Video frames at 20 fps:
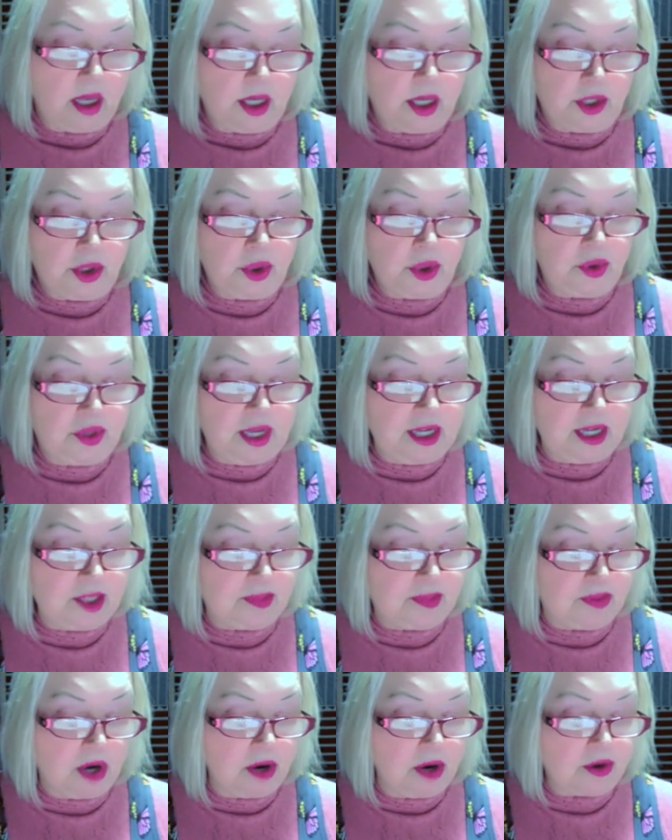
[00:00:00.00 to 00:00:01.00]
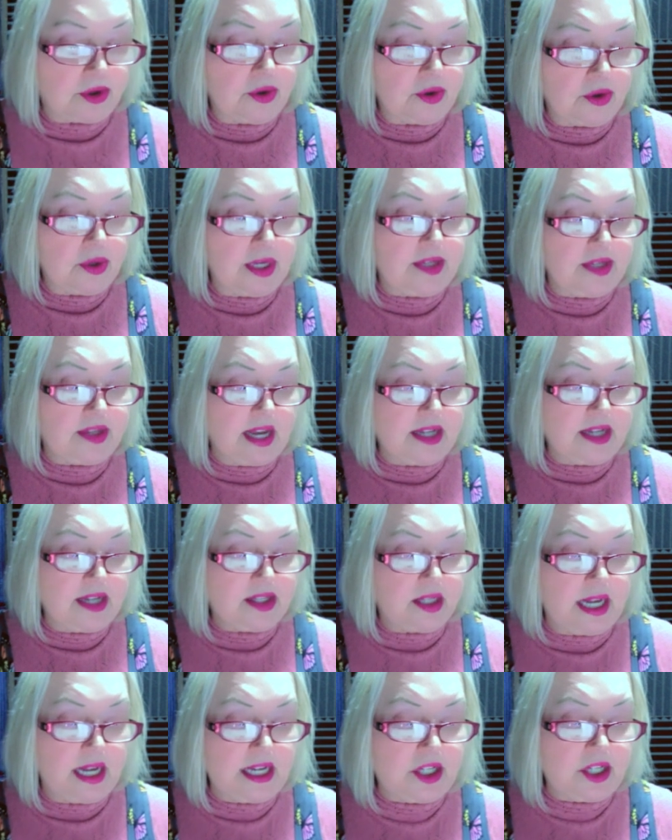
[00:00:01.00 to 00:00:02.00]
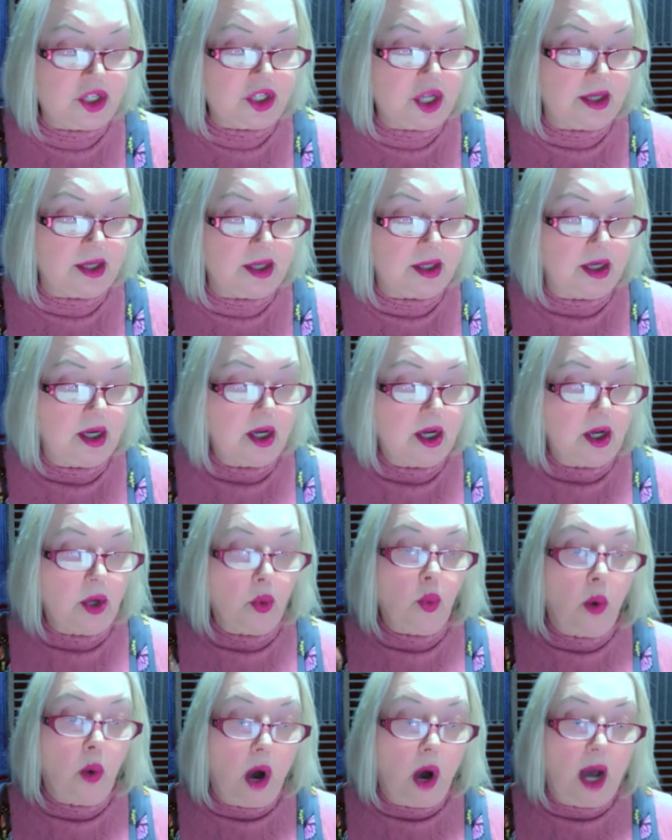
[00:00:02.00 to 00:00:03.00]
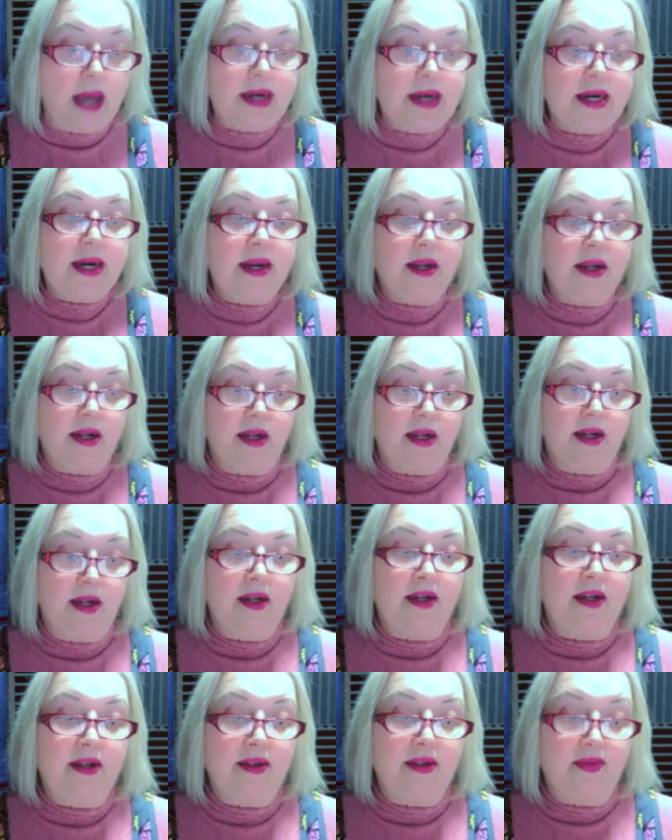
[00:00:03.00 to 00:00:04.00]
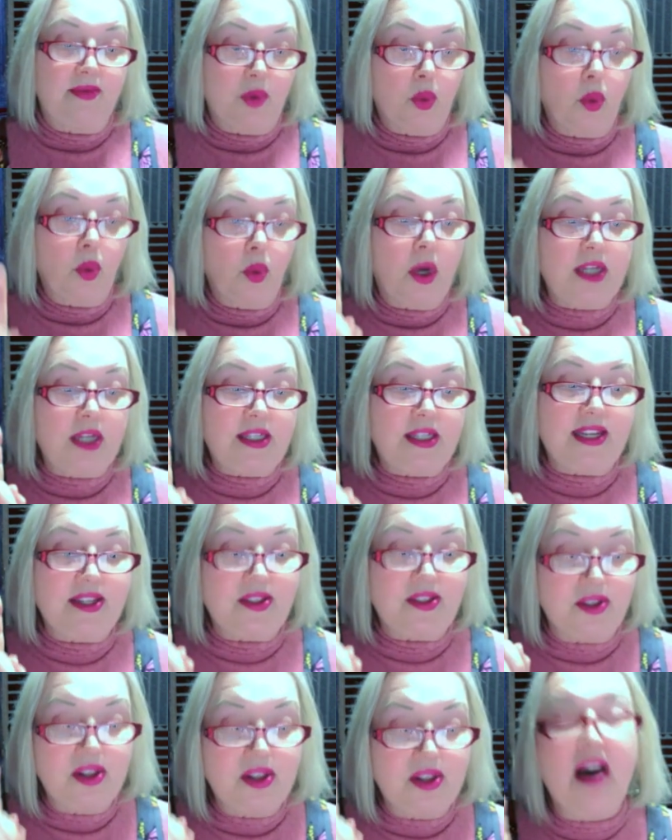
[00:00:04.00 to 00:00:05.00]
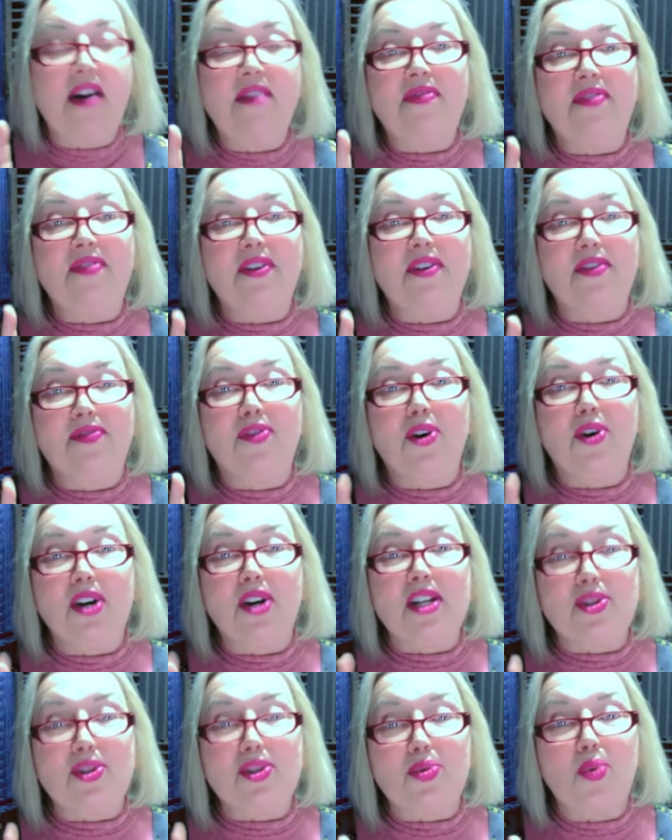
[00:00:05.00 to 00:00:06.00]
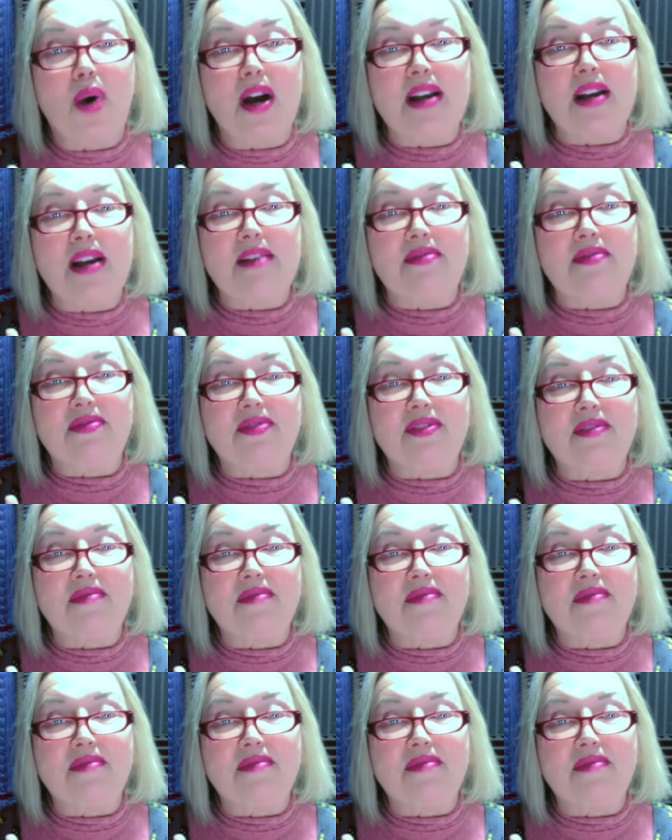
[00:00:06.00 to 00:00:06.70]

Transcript: Two things broke through his isolation. One was his love for his wife.